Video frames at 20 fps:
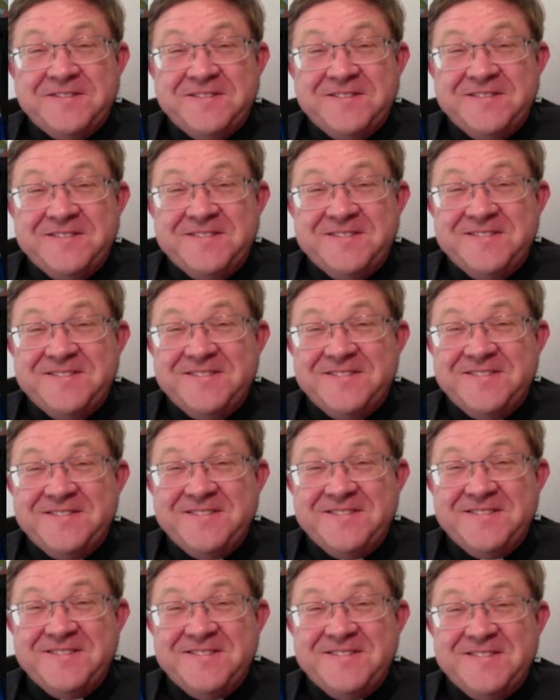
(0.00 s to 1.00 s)

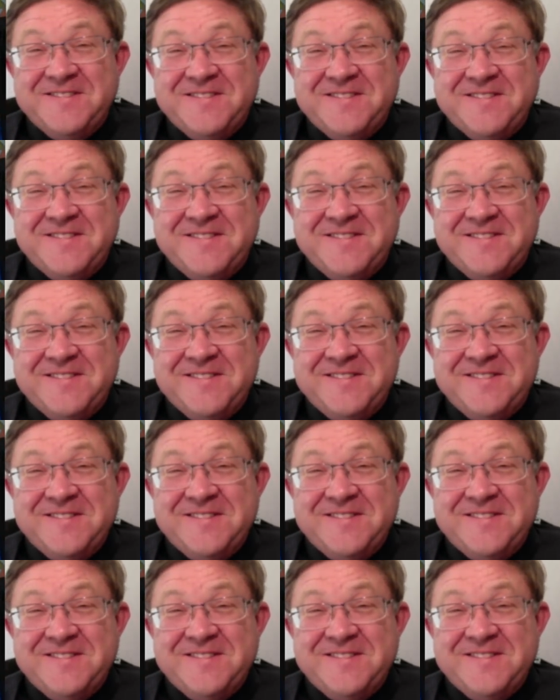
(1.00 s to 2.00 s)

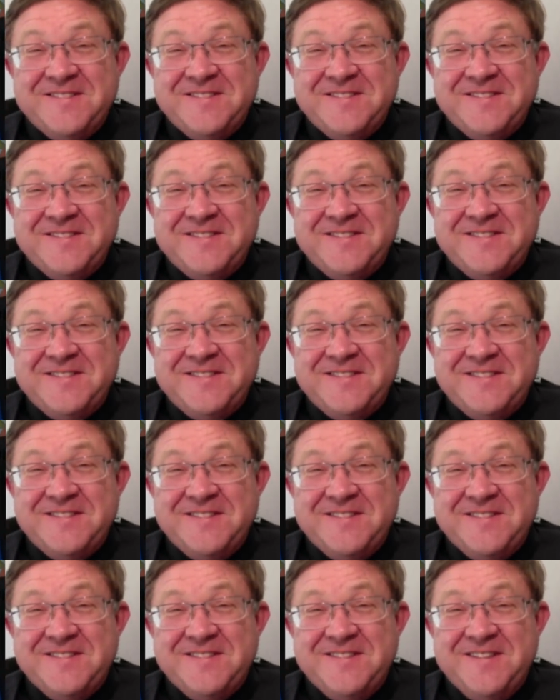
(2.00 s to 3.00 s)

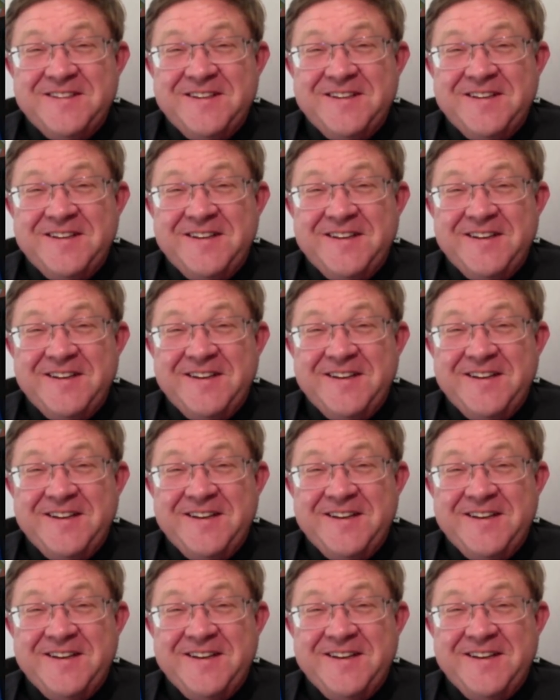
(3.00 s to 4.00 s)

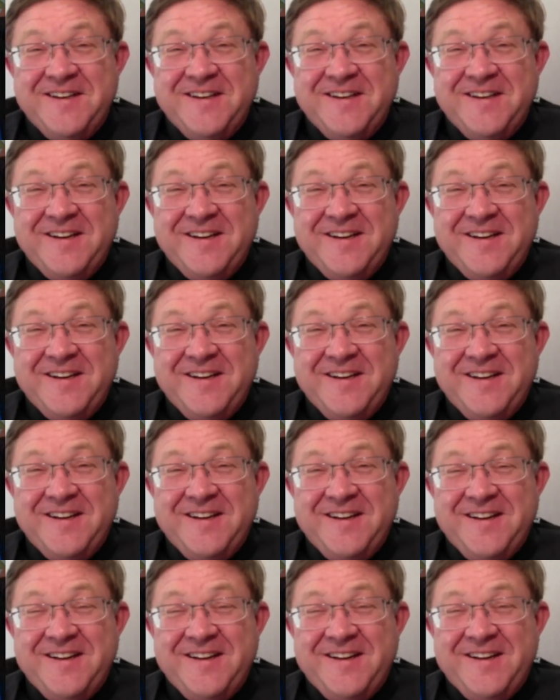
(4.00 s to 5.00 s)

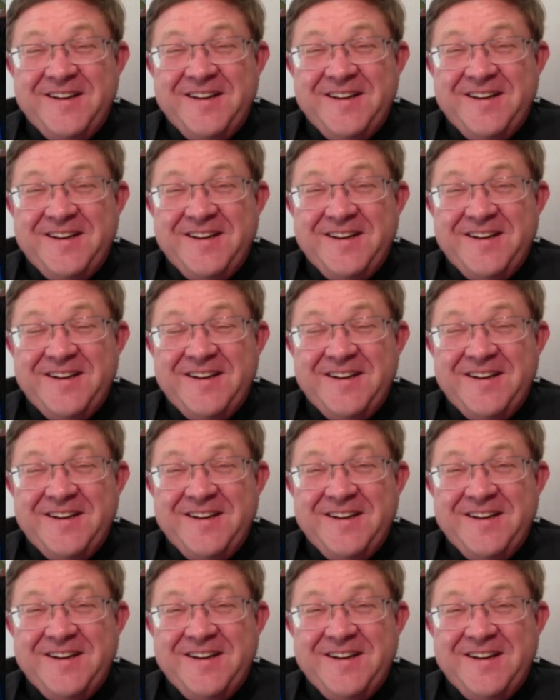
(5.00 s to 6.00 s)

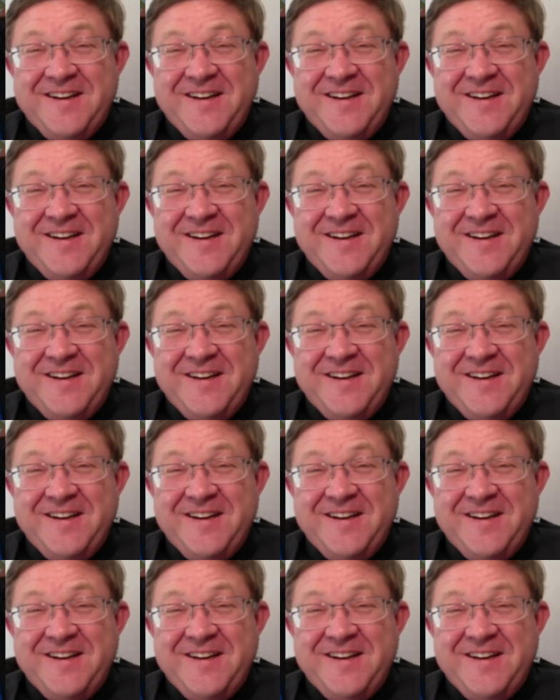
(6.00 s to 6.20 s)
[no speech]